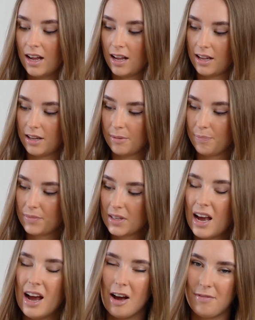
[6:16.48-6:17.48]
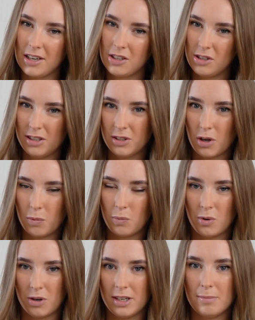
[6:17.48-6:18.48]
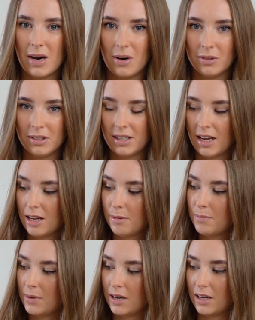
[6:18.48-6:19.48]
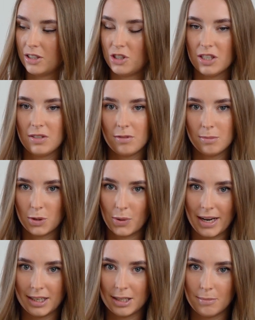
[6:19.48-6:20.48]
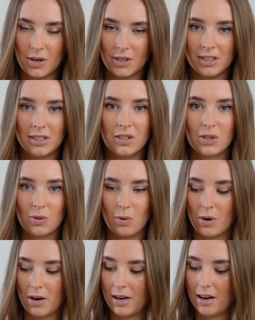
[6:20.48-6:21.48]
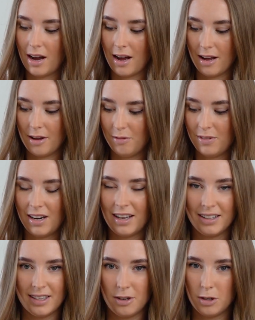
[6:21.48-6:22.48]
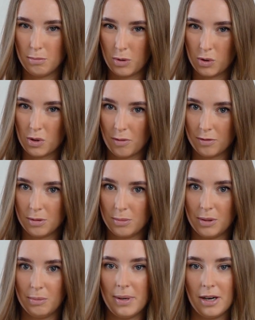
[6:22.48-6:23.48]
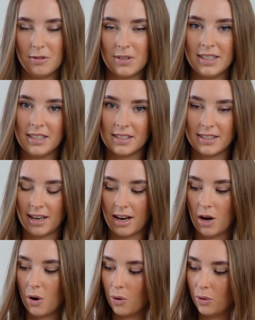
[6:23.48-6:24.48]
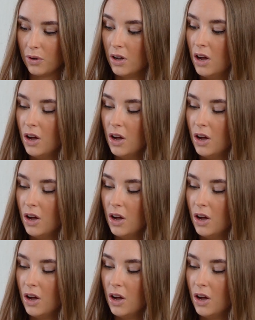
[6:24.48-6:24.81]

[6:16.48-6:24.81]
I've actually not worn them out yet, but just from trying them on in the store, I feel like they're the most comfortable pair of sneakers that I own.